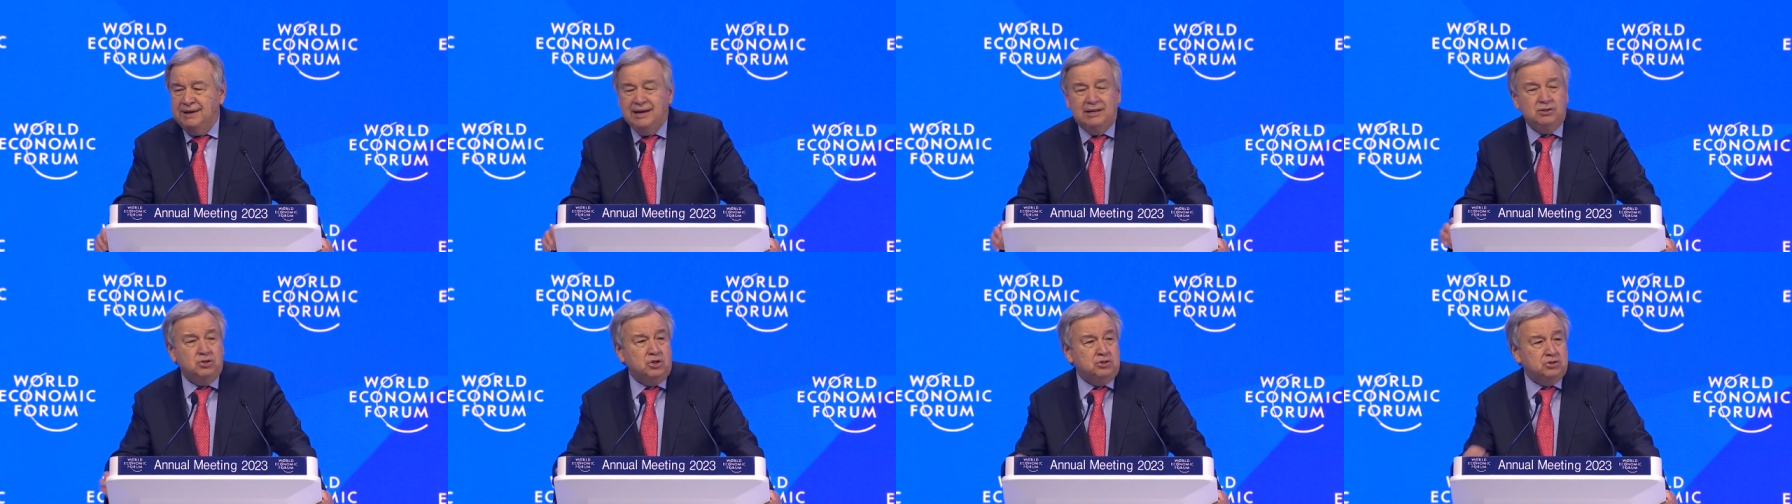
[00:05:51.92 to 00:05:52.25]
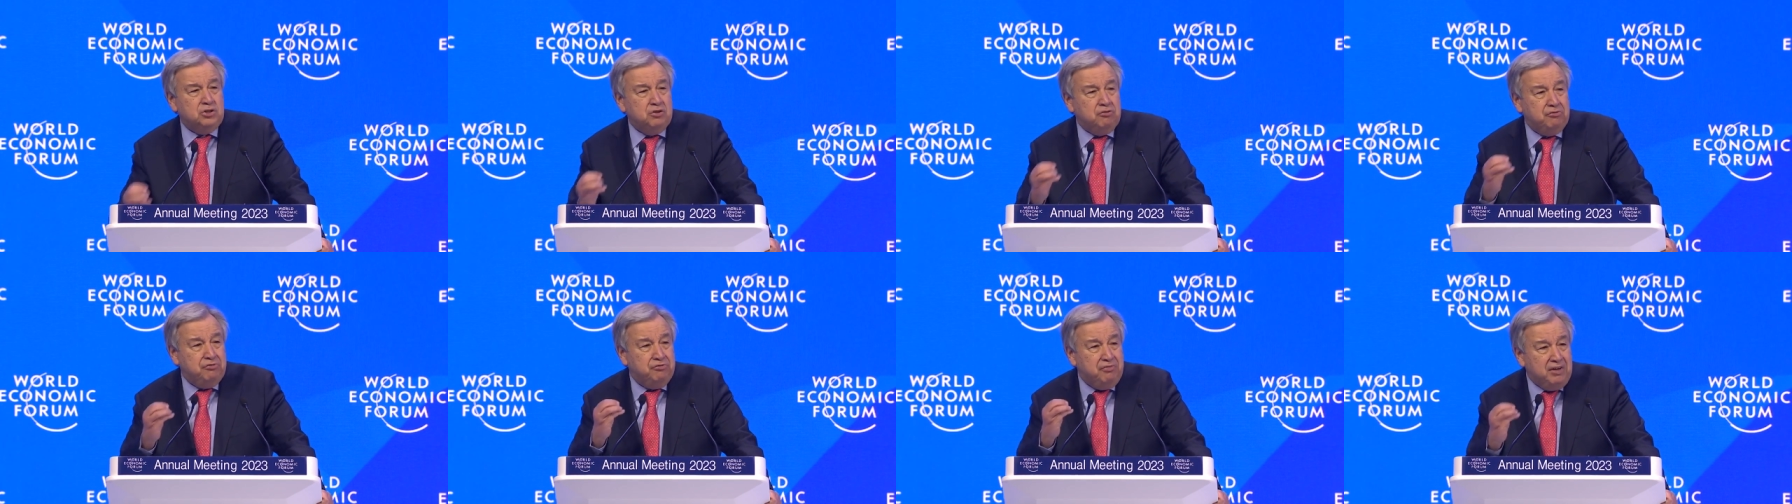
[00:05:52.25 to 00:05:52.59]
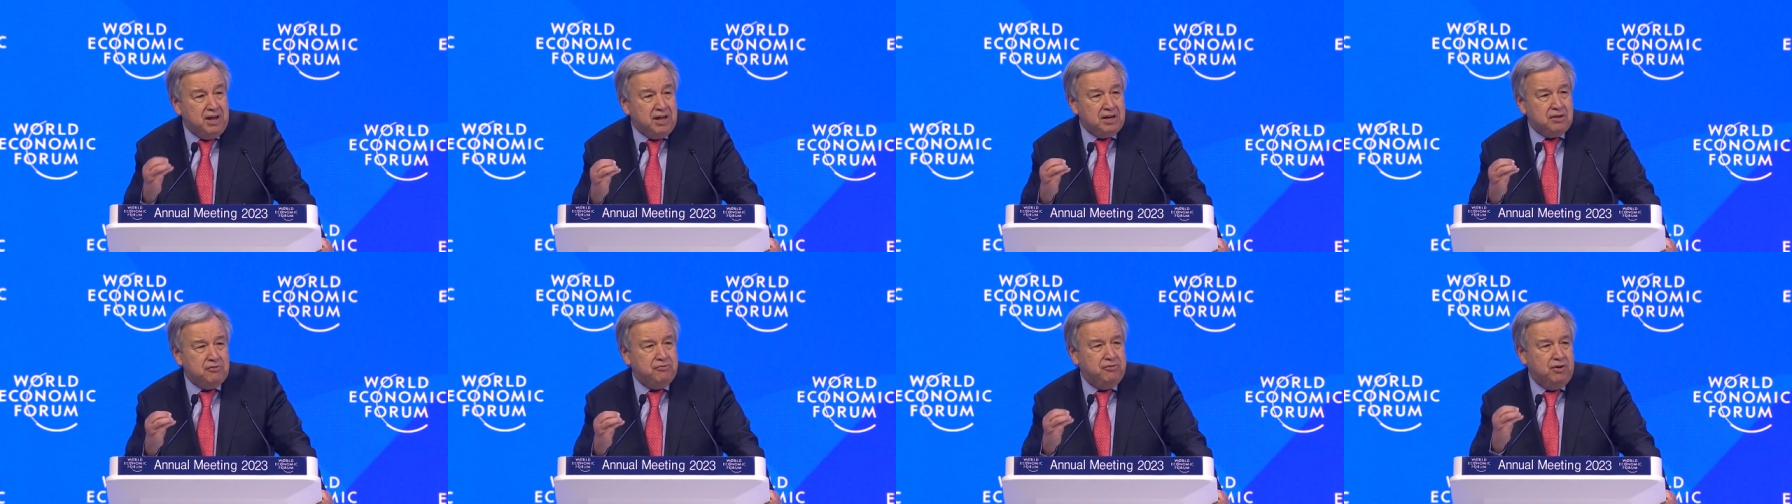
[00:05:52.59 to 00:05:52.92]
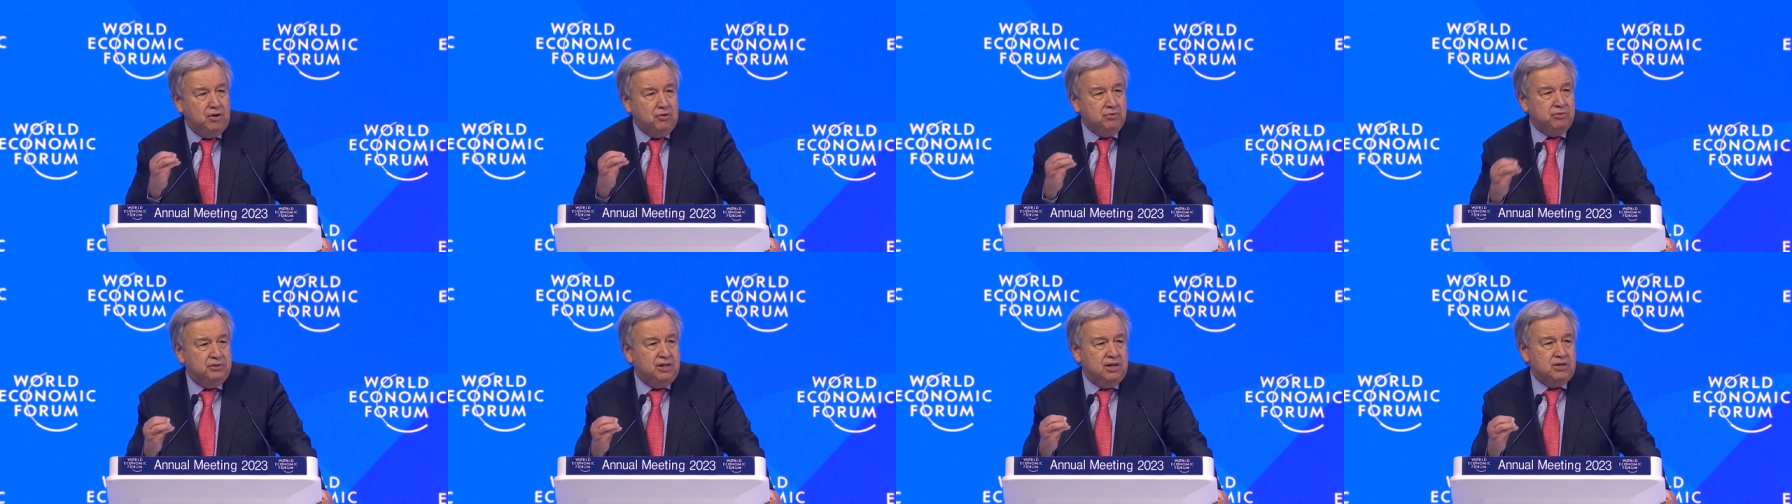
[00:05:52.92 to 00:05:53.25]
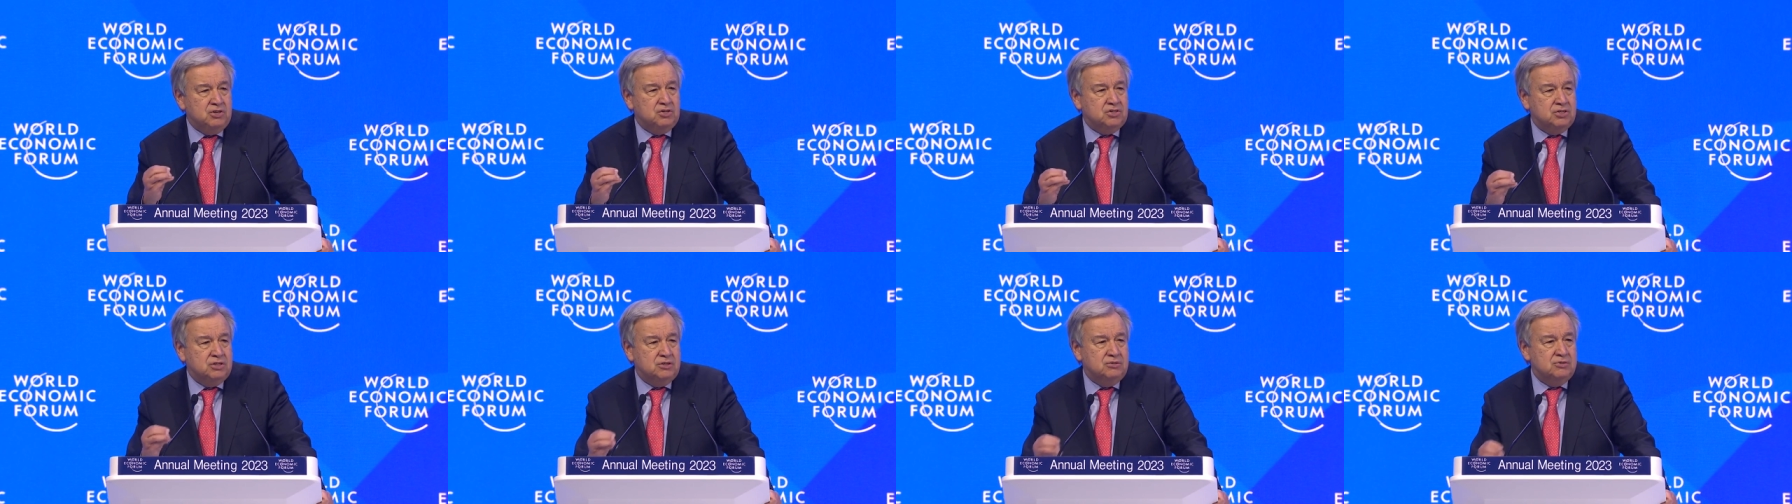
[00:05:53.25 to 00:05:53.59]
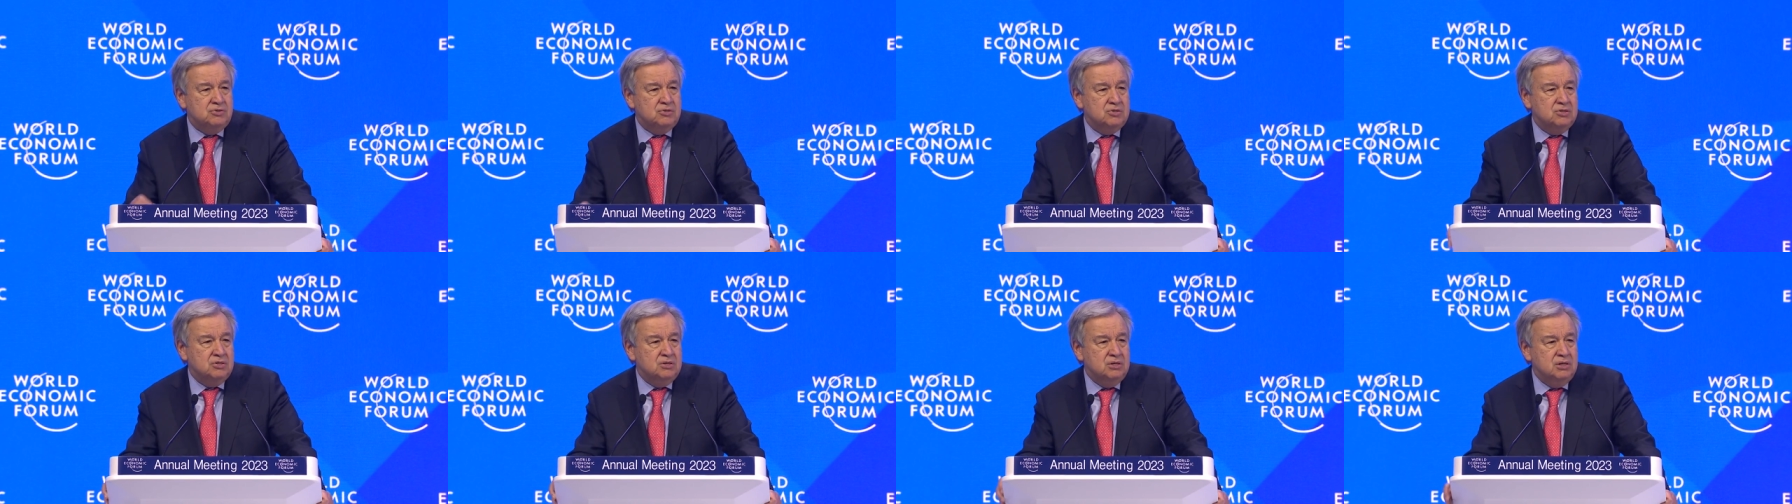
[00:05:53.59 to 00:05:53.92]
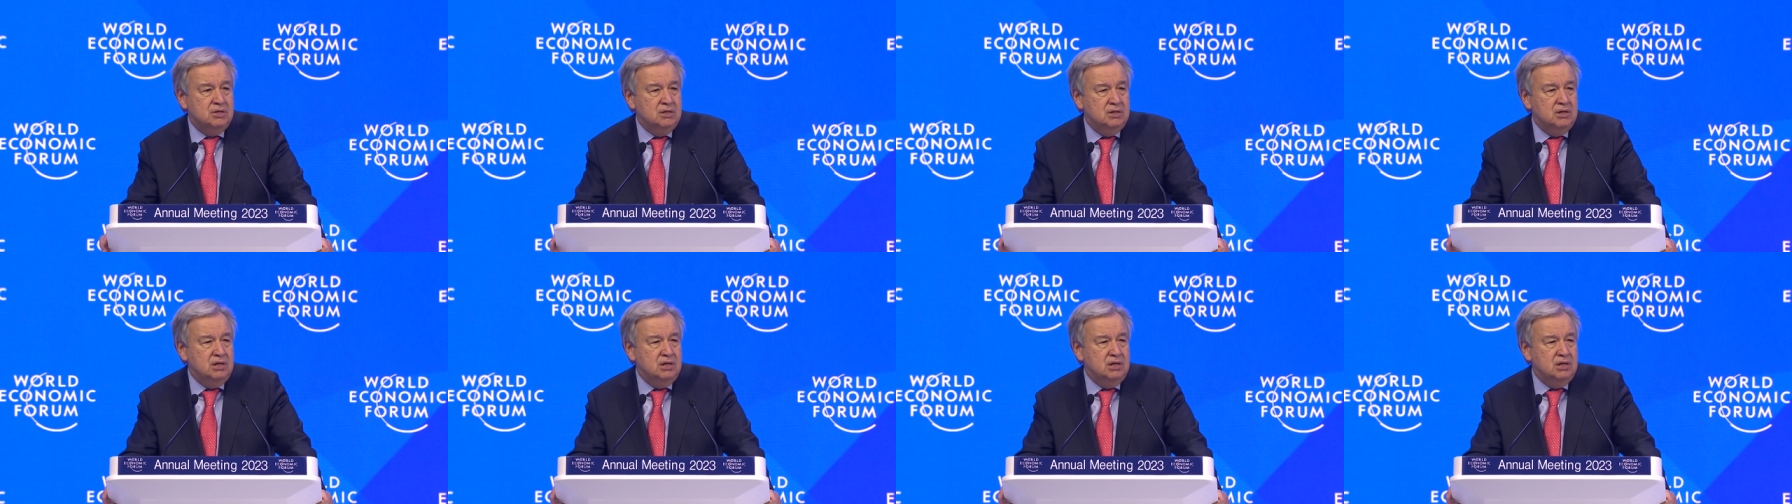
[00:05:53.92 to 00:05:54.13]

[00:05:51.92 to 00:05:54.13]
and on the very foundations